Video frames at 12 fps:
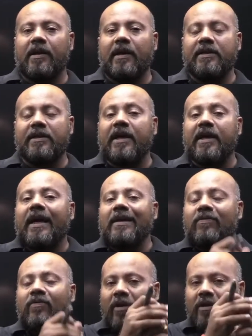A
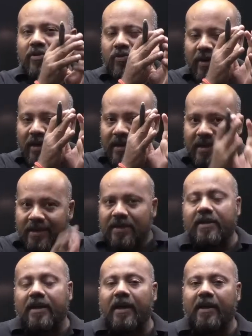child wants to
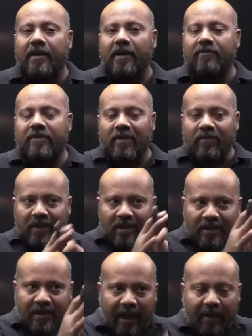understand if something
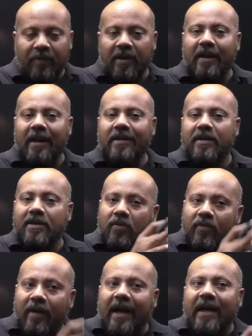is happening like this,
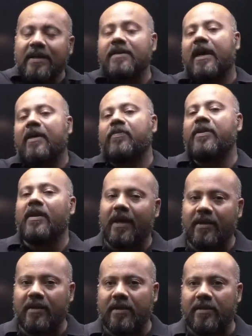why it is happening
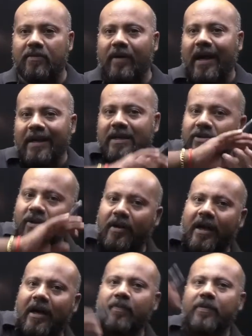like this, why it is
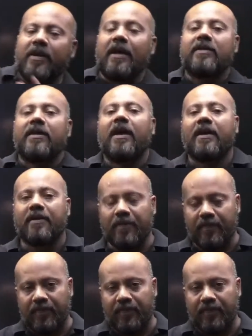not happening like that.